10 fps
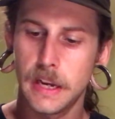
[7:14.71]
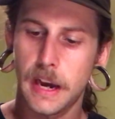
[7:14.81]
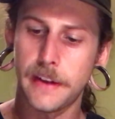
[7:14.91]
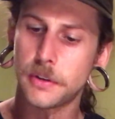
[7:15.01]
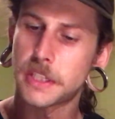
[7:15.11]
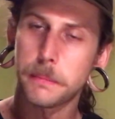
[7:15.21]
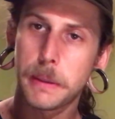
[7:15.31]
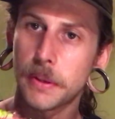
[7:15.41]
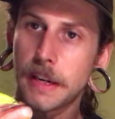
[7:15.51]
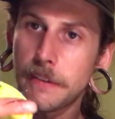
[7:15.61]
I know some
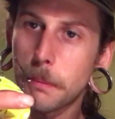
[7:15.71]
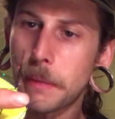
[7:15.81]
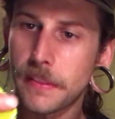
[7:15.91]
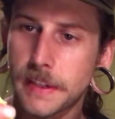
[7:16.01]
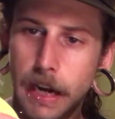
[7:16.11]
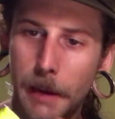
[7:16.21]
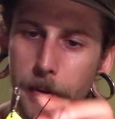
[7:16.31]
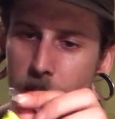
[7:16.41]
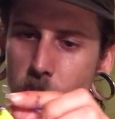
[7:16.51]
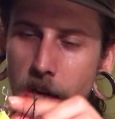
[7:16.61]
people that even bend the top
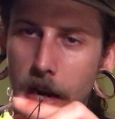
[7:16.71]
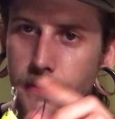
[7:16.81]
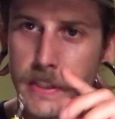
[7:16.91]
of the shafts